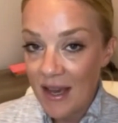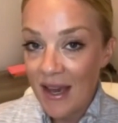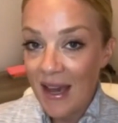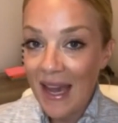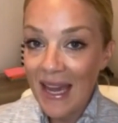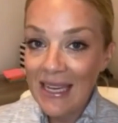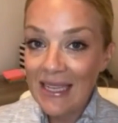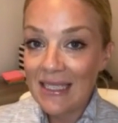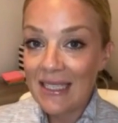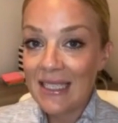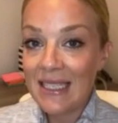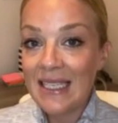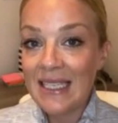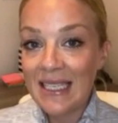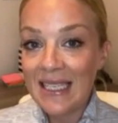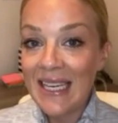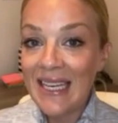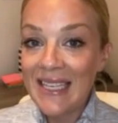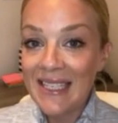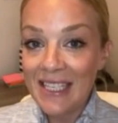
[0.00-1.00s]
And
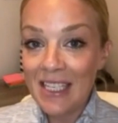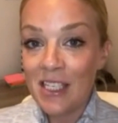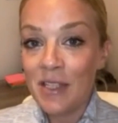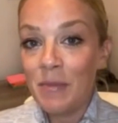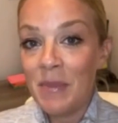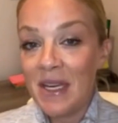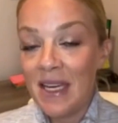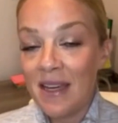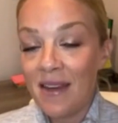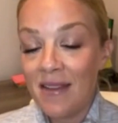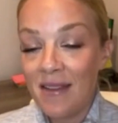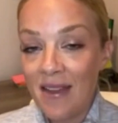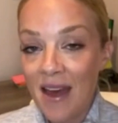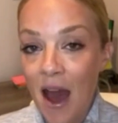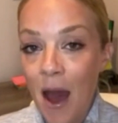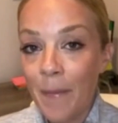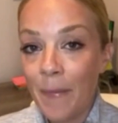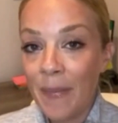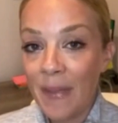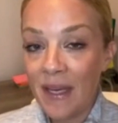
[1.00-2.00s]
in easy speak,
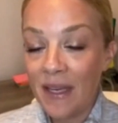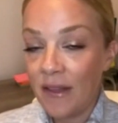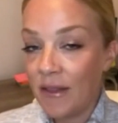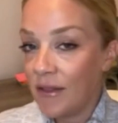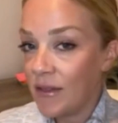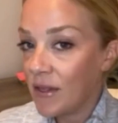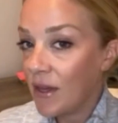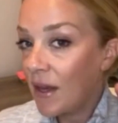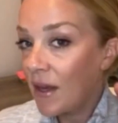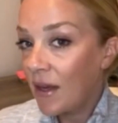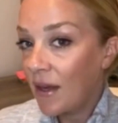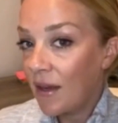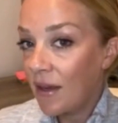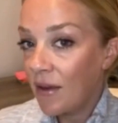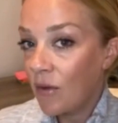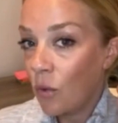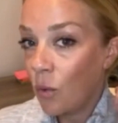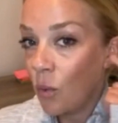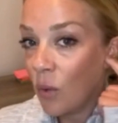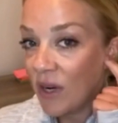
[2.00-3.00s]
that means
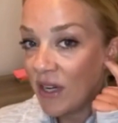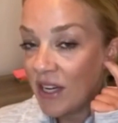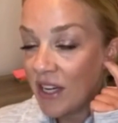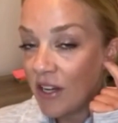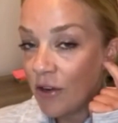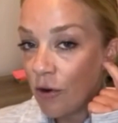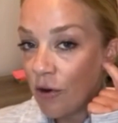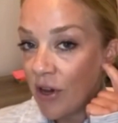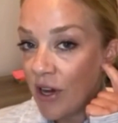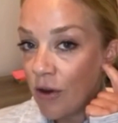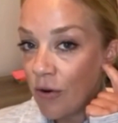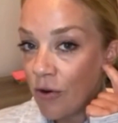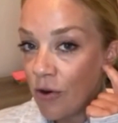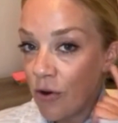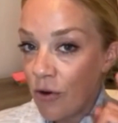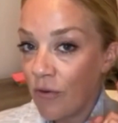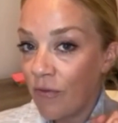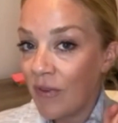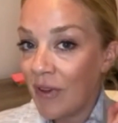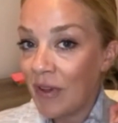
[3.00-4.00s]
one inner ear
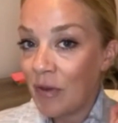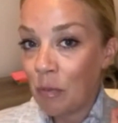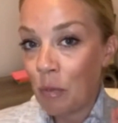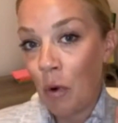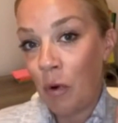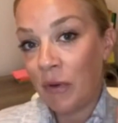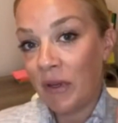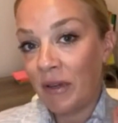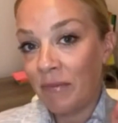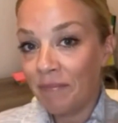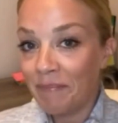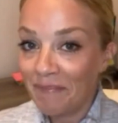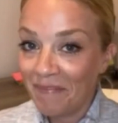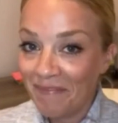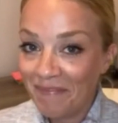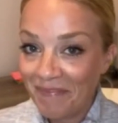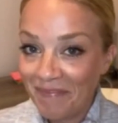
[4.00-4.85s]
nerve is broken.